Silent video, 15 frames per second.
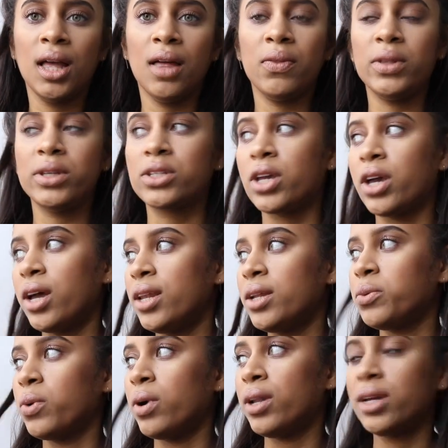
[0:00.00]
And this
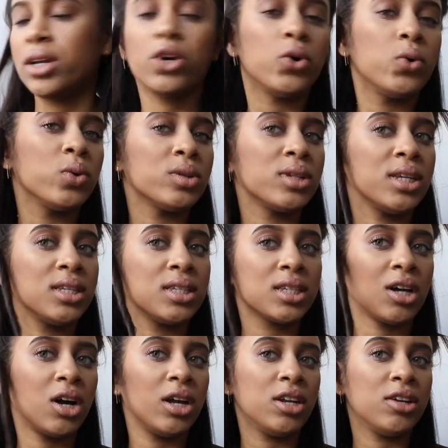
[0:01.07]
curling while it cools is
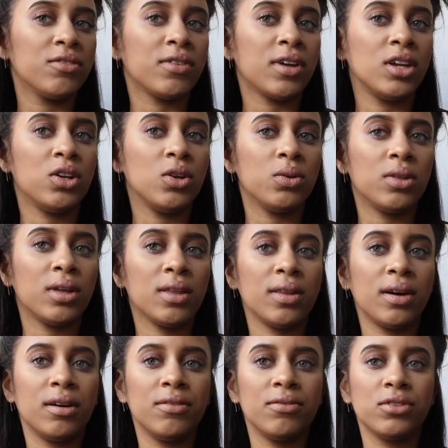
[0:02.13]
kind of a new thing
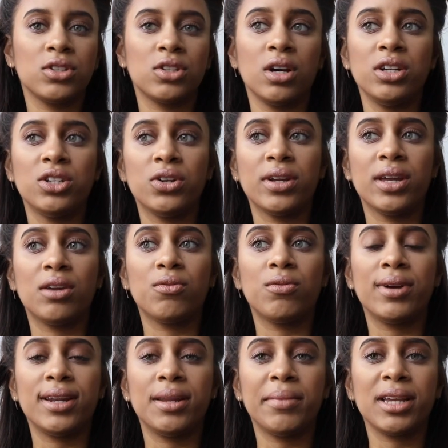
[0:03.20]
that I've started doing, and it
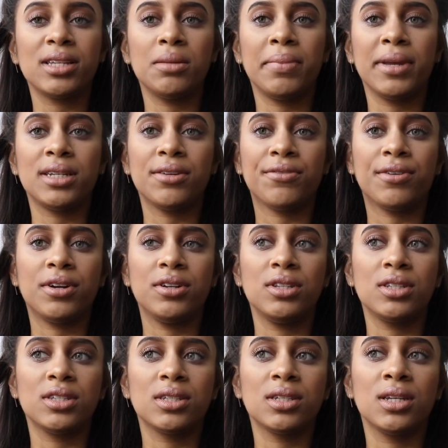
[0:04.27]
really makes a big
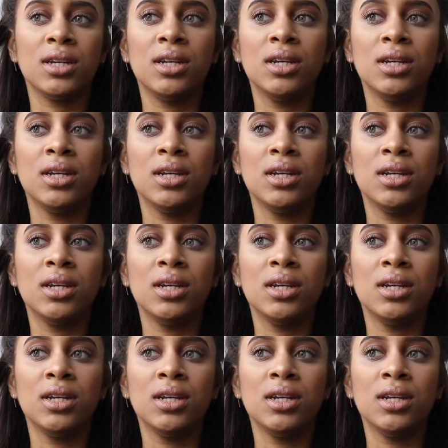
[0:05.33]
difference